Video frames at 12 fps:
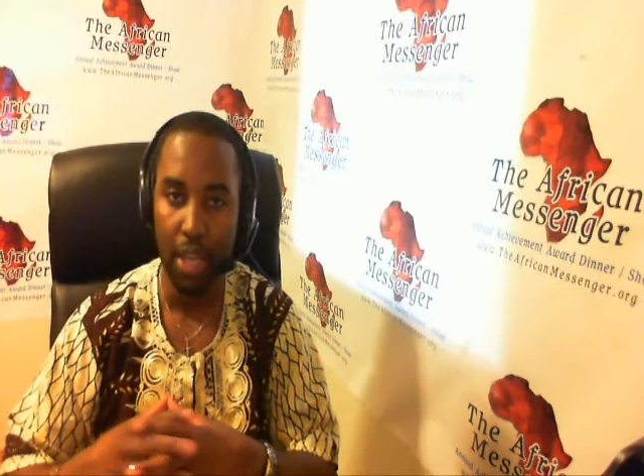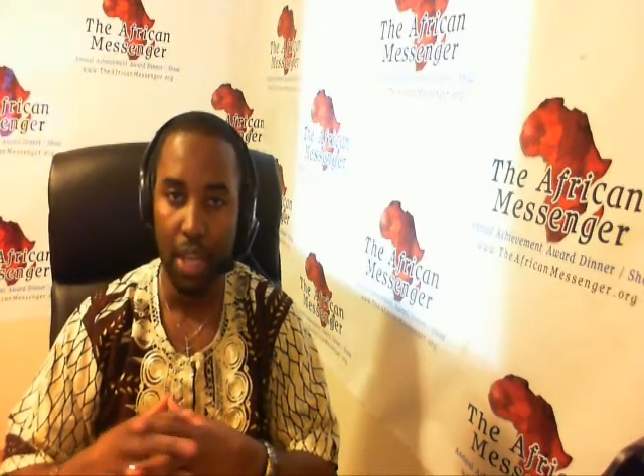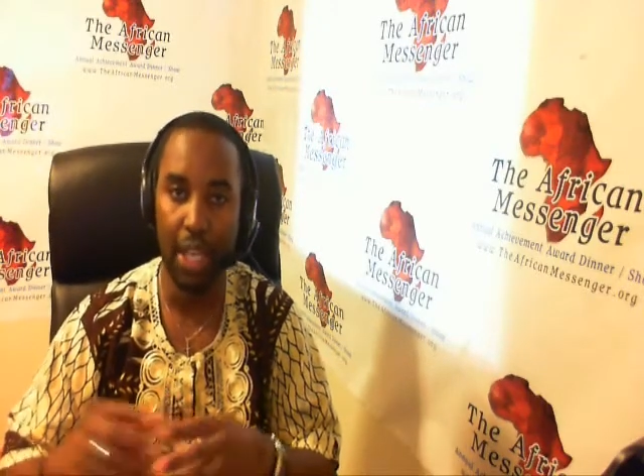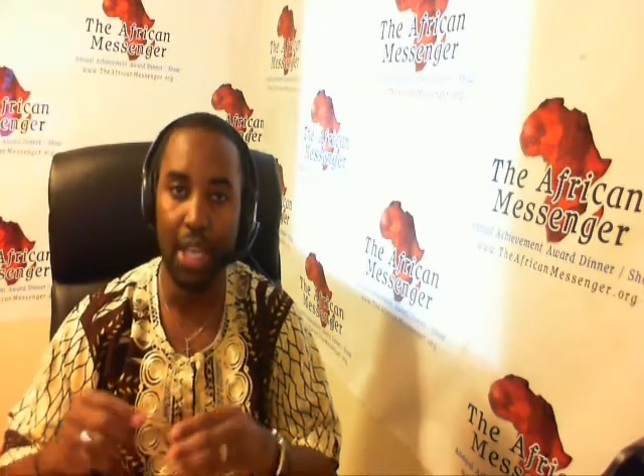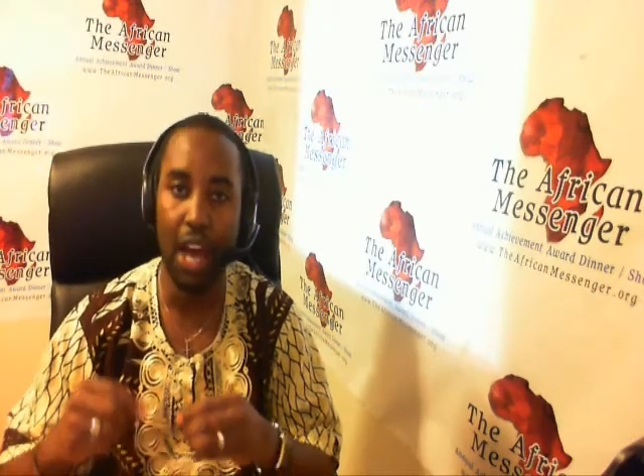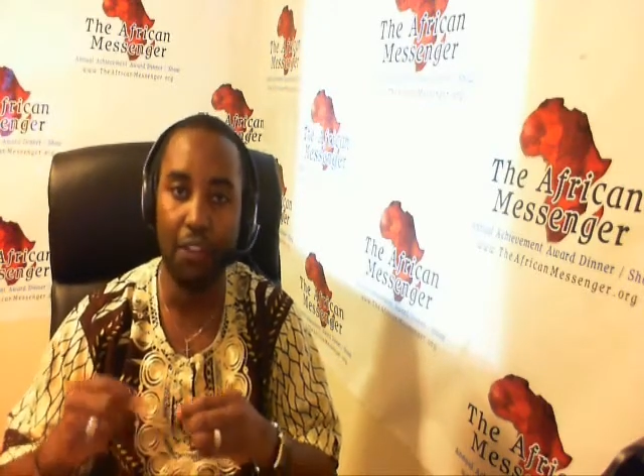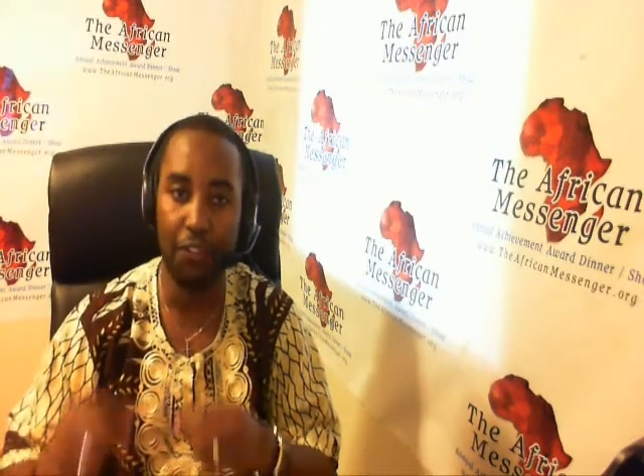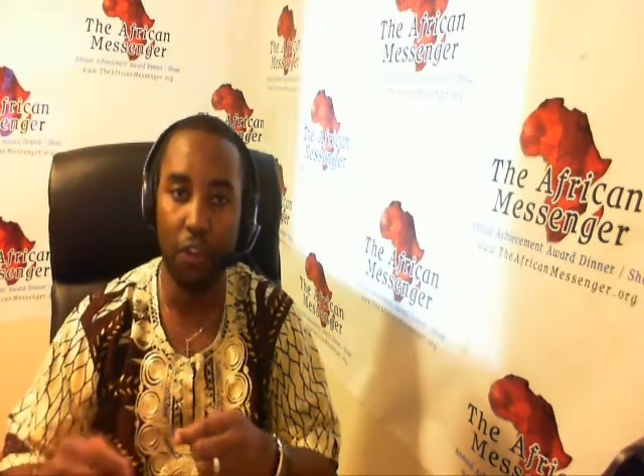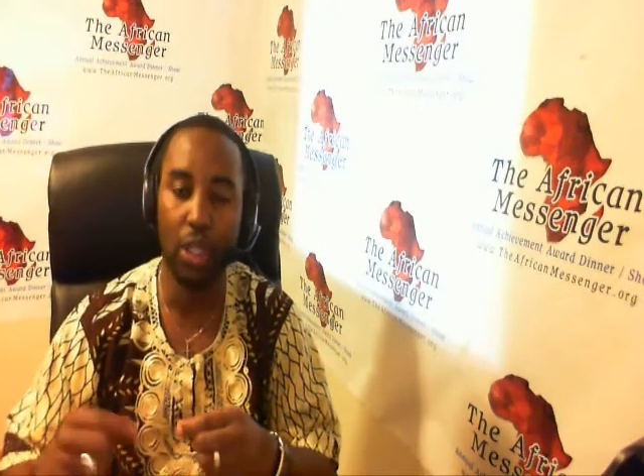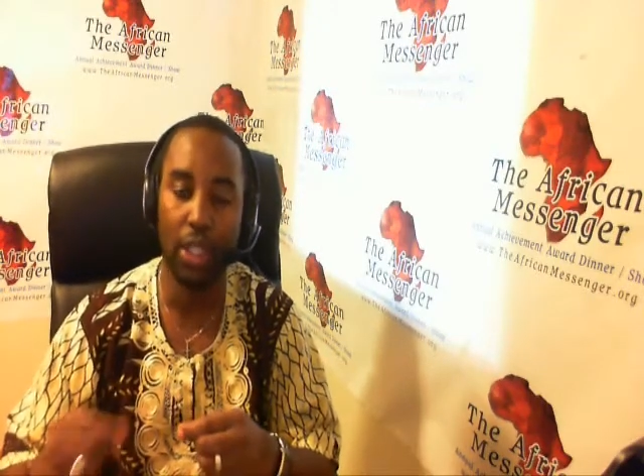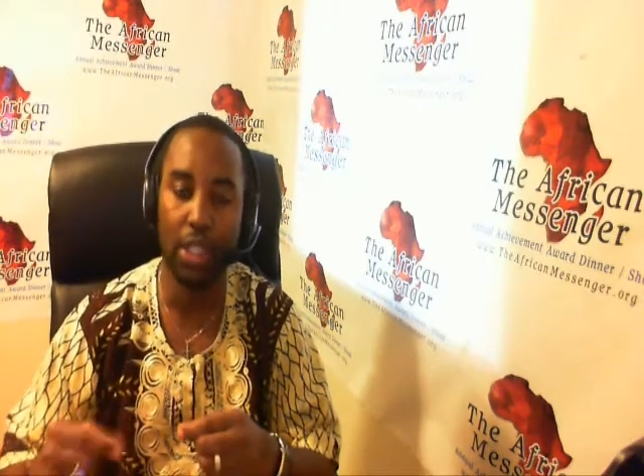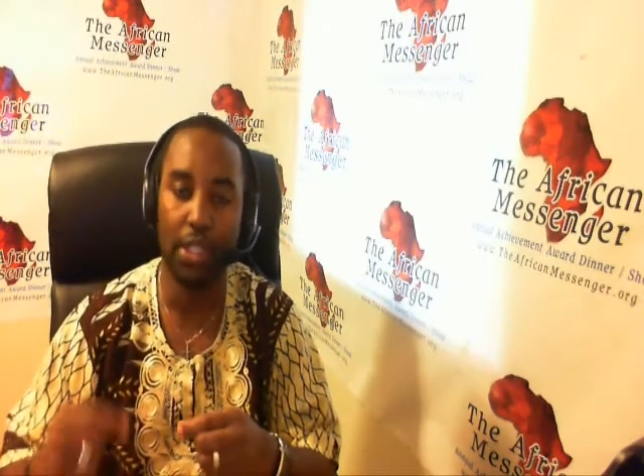and not
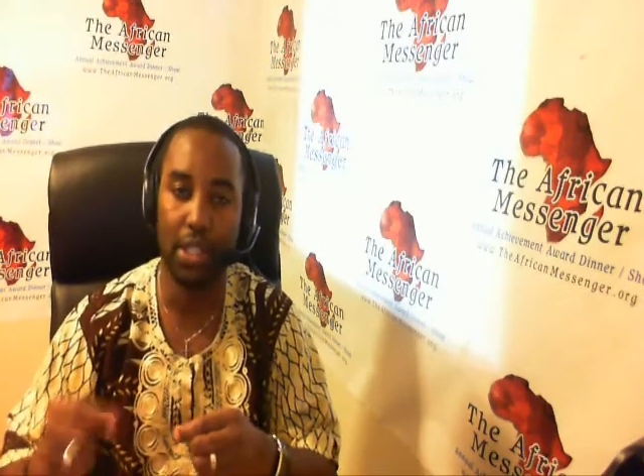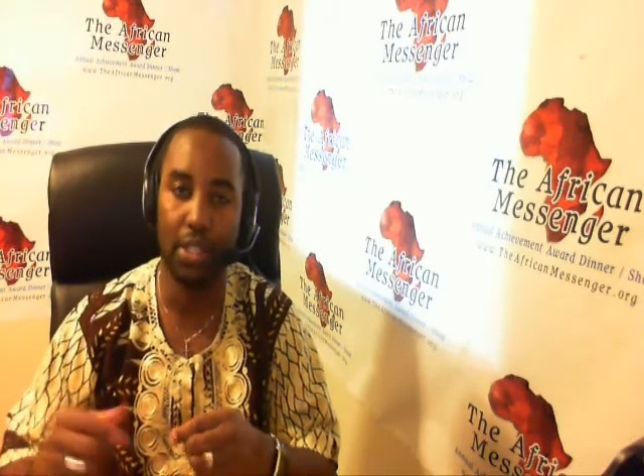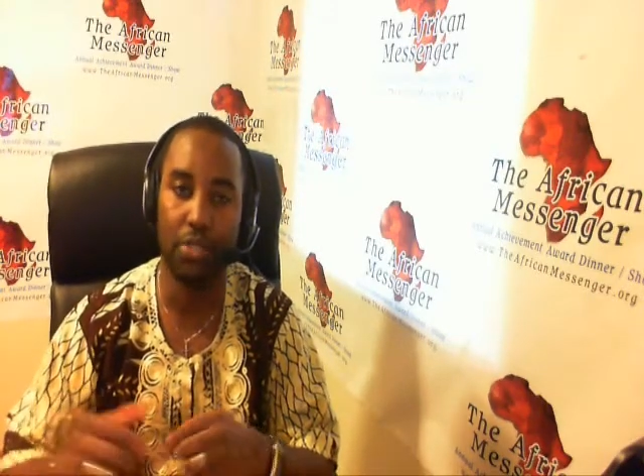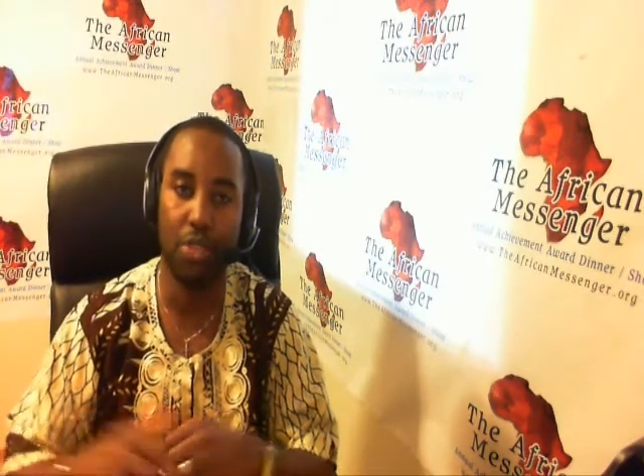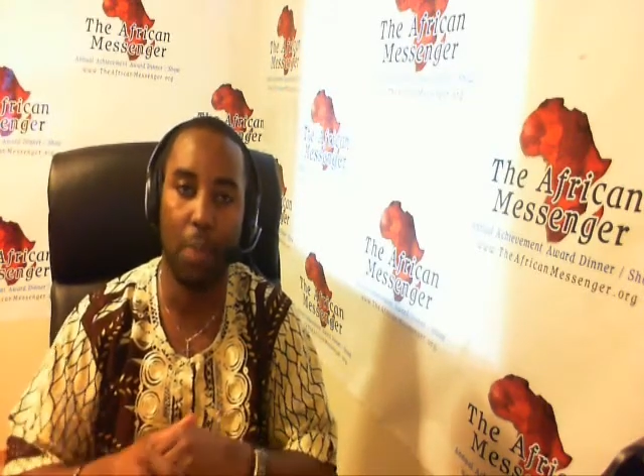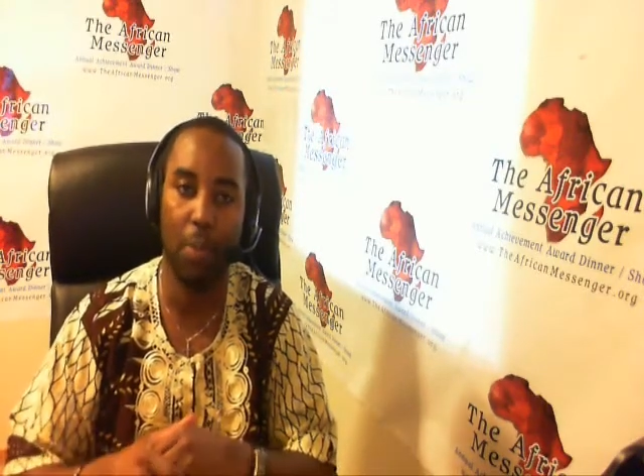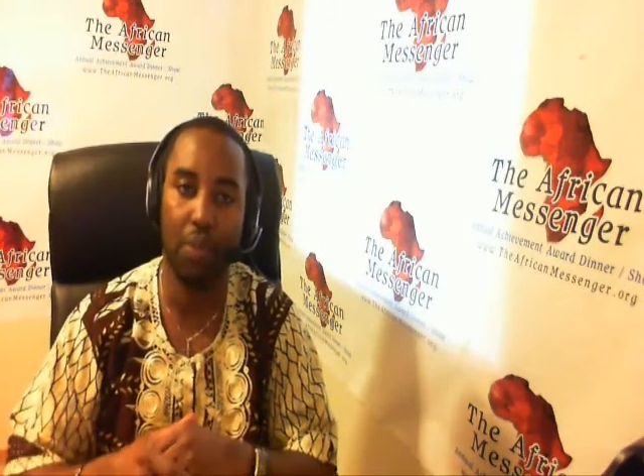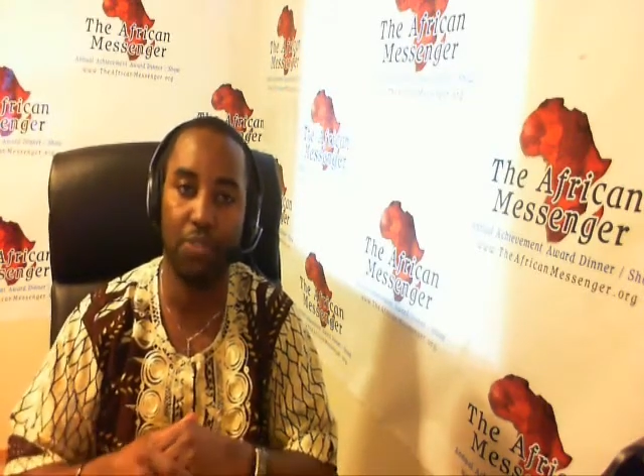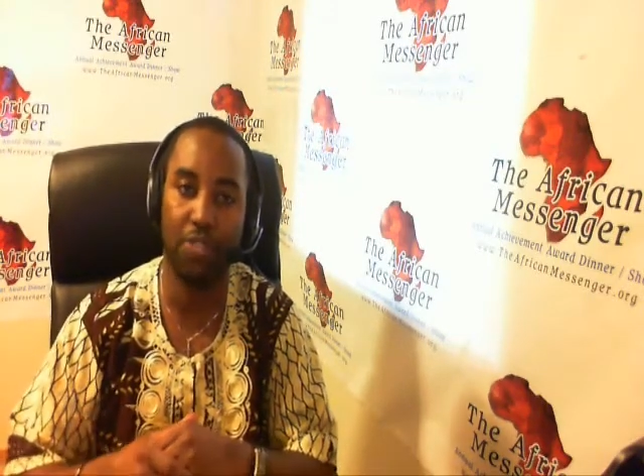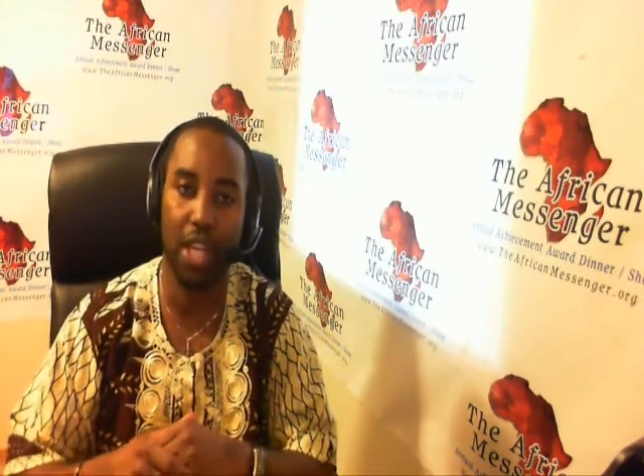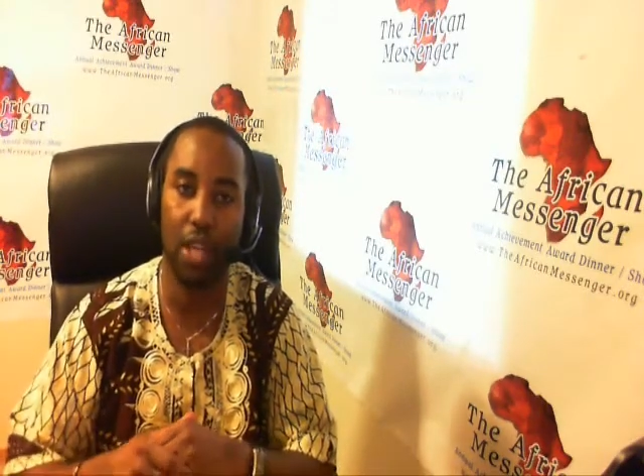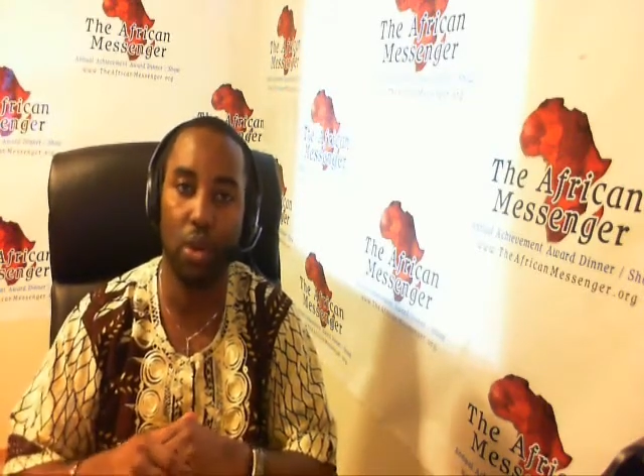fall into the trap of
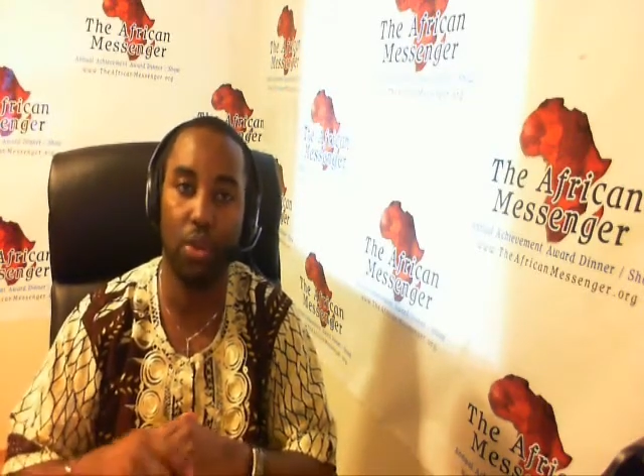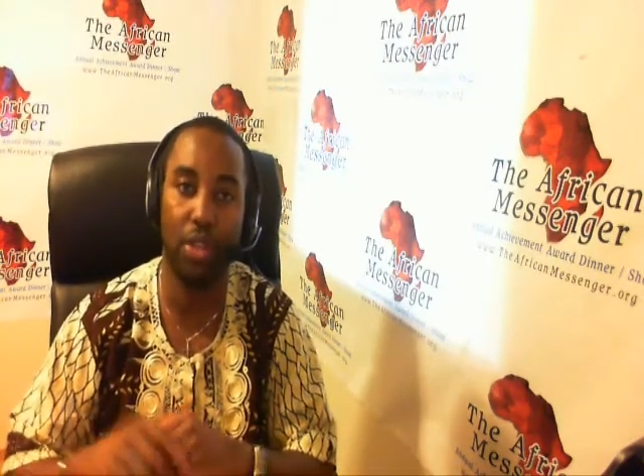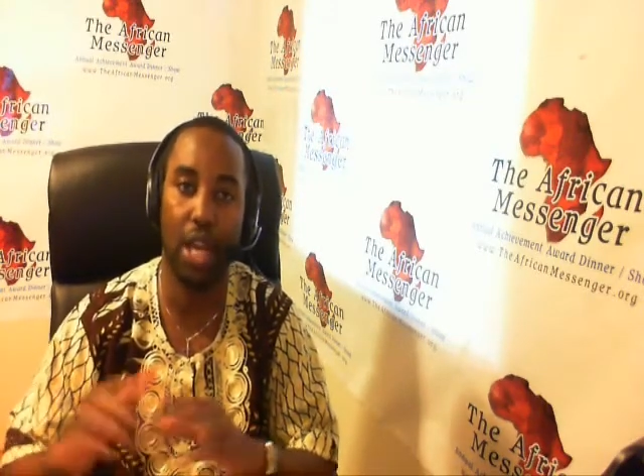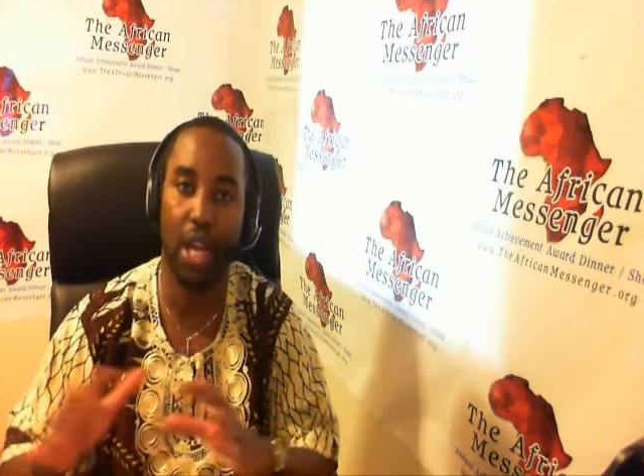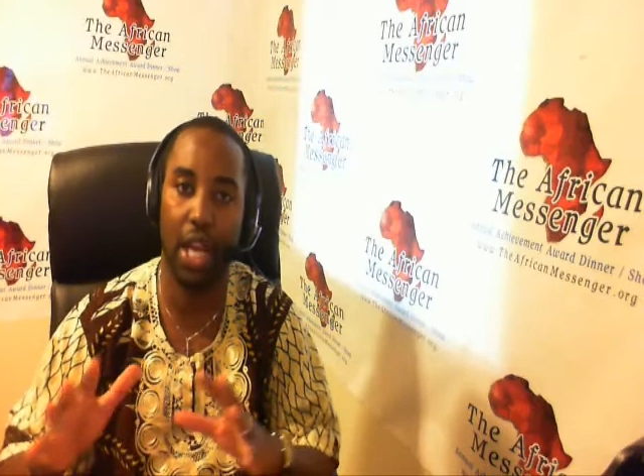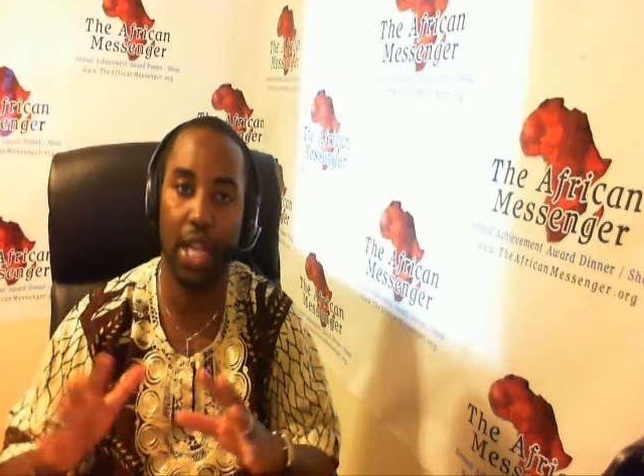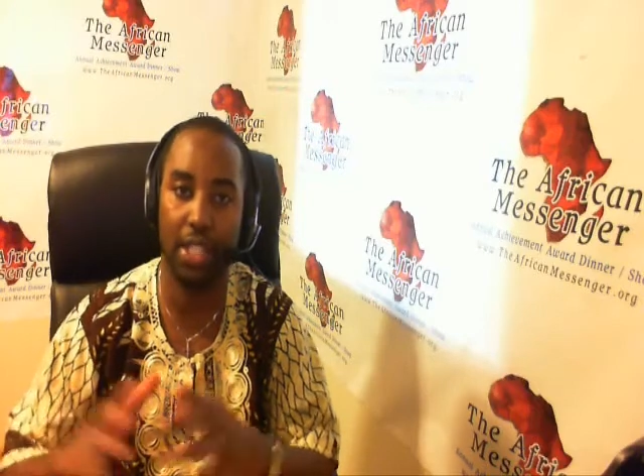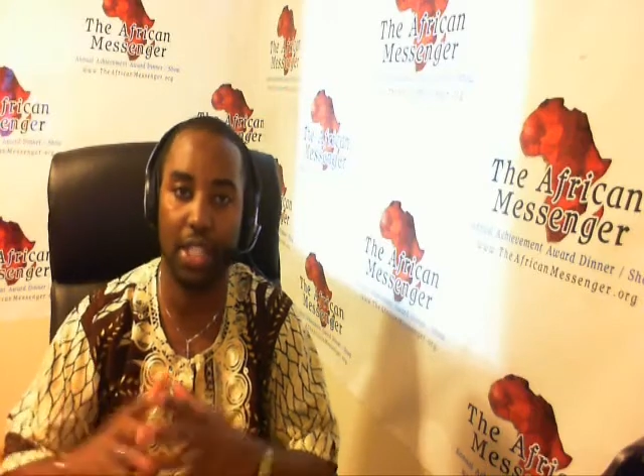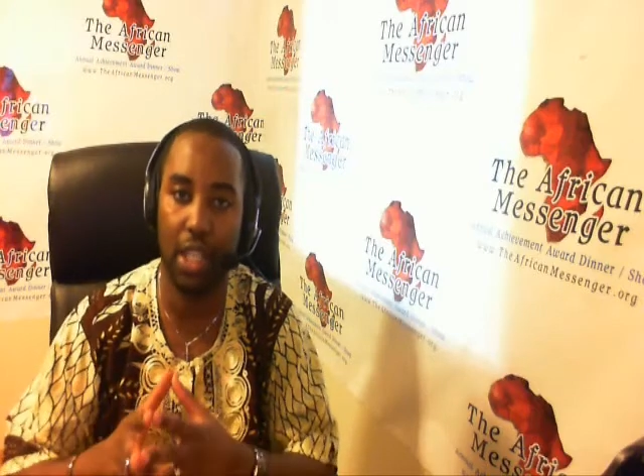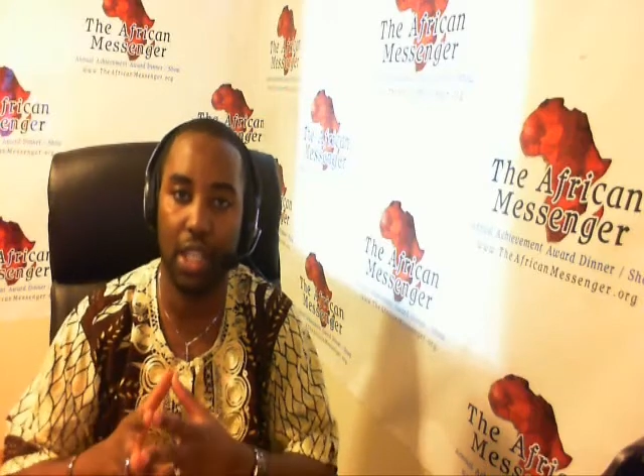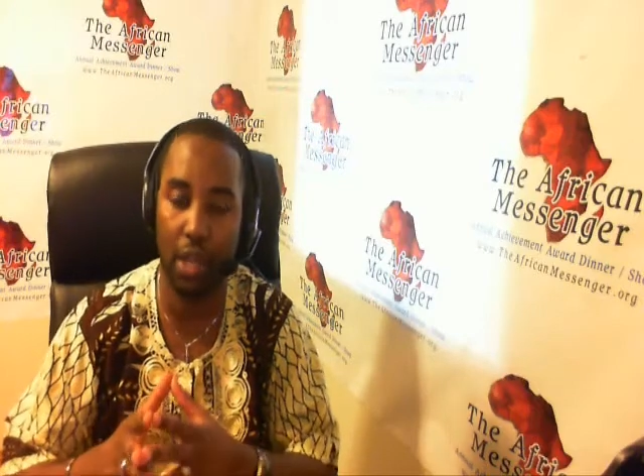saying, oh, they're 18,